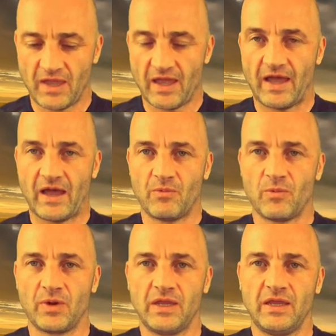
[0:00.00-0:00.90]

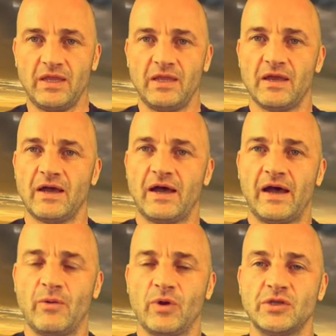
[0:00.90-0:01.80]
We
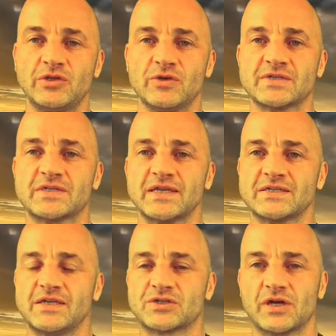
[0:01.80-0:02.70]
wanted to do a
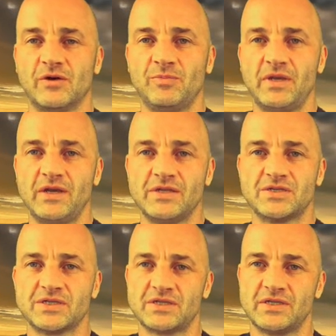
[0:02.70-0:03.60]
6-day trial period
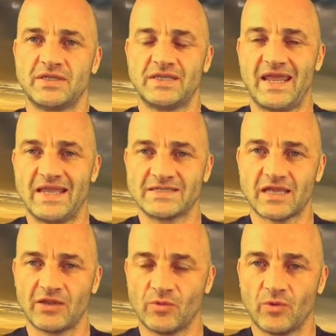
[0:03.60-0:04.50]
just to test
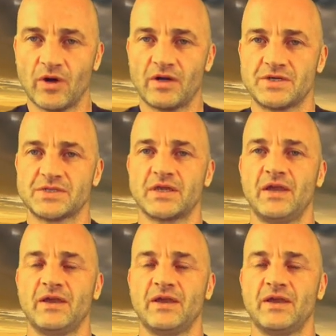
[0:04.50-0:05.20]
the waters,